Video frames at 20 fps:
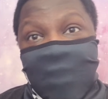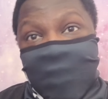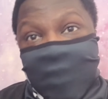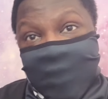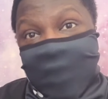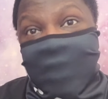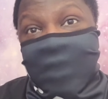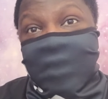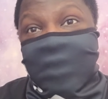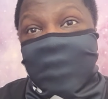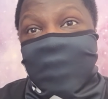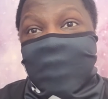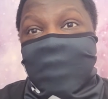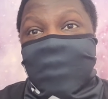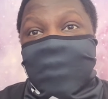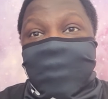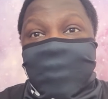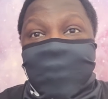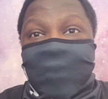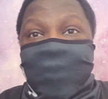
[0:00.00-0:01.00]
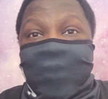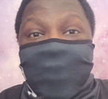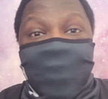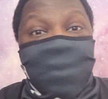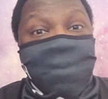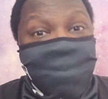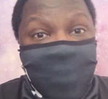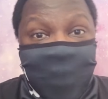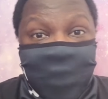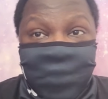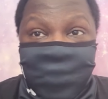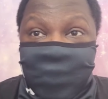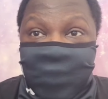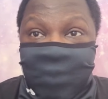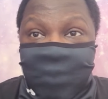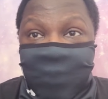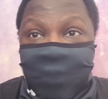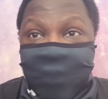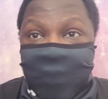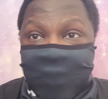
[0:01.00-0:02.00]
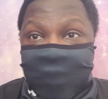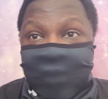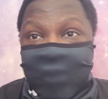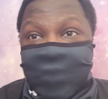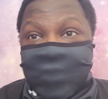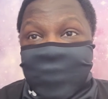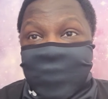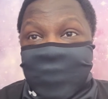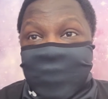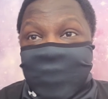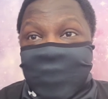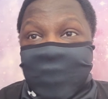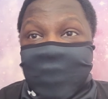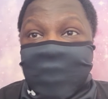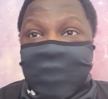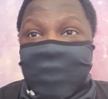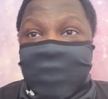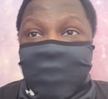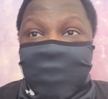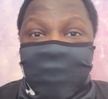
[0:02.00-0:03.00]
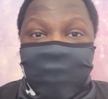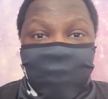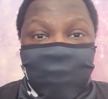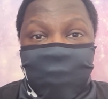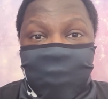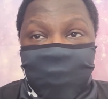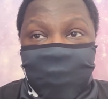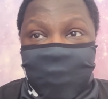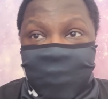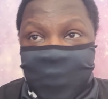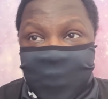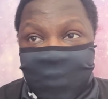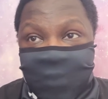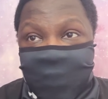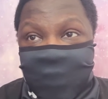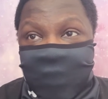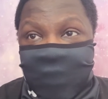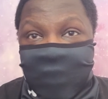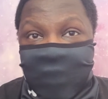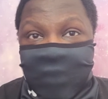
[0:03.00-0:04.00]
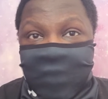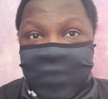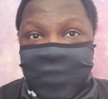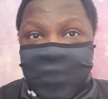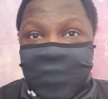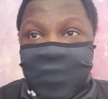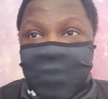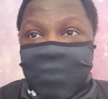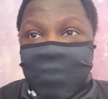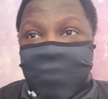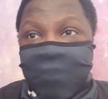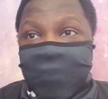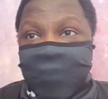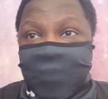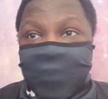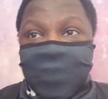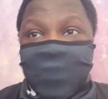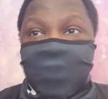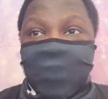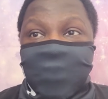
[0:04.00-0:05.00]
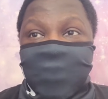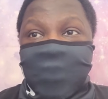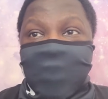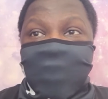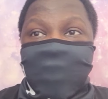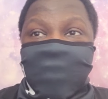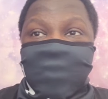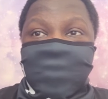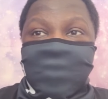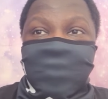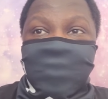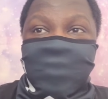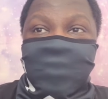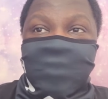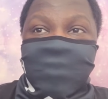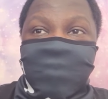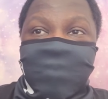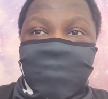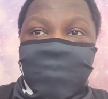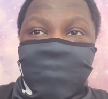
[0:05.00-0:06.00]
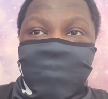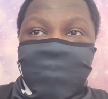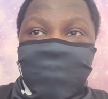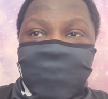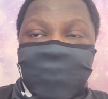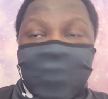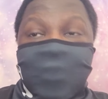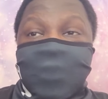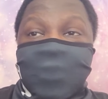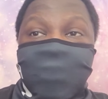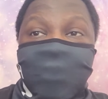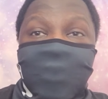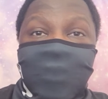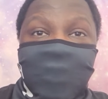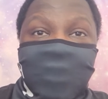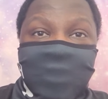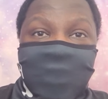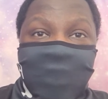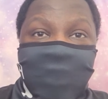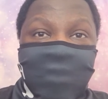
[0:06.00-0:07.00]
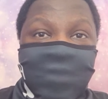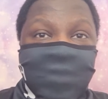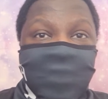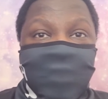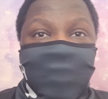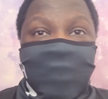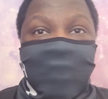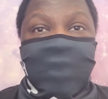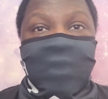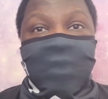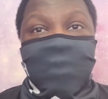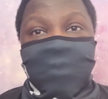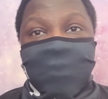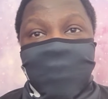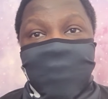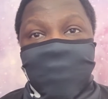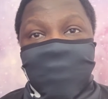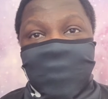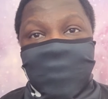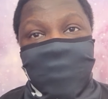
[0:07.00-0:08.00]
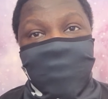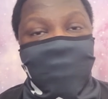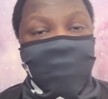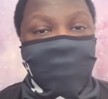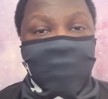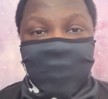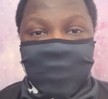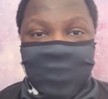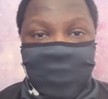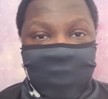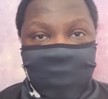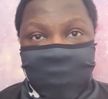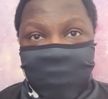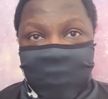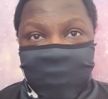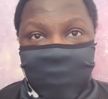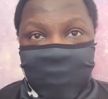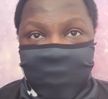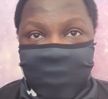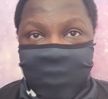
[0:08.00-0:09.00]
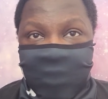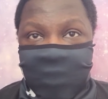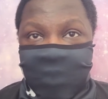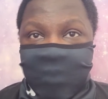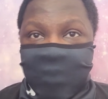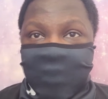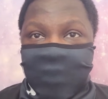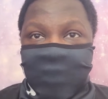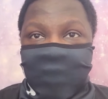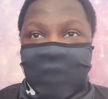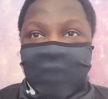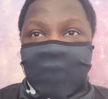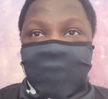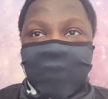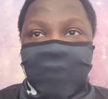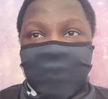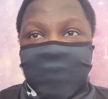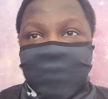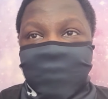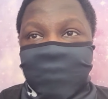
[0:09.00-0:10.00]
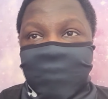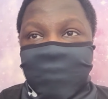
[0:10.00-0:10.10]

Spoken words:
lightning with immeasurable energy at near aluminum speeds. The 20,000 lightning bolts all attack on an atomic level.